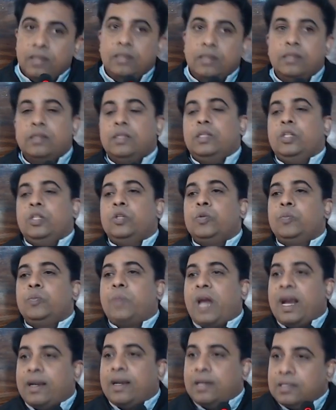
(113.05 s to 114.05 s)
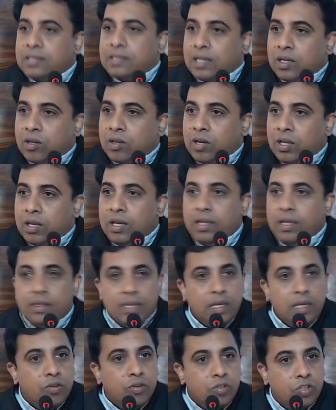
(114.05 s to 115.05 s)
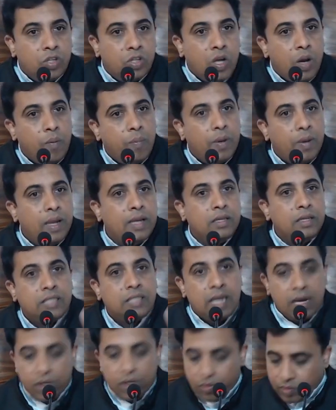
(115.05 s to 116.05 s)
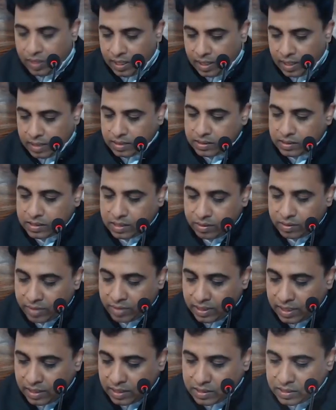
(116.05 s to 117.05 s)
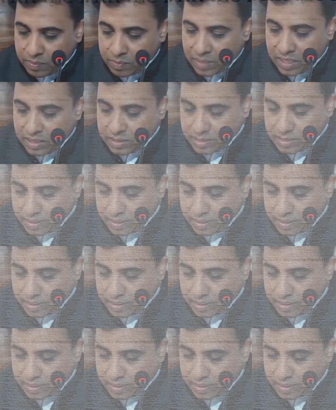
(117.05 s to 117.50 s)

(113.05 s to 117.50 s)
you practice regularly, then you drop and start doing Srividya Samadhi Siddhi.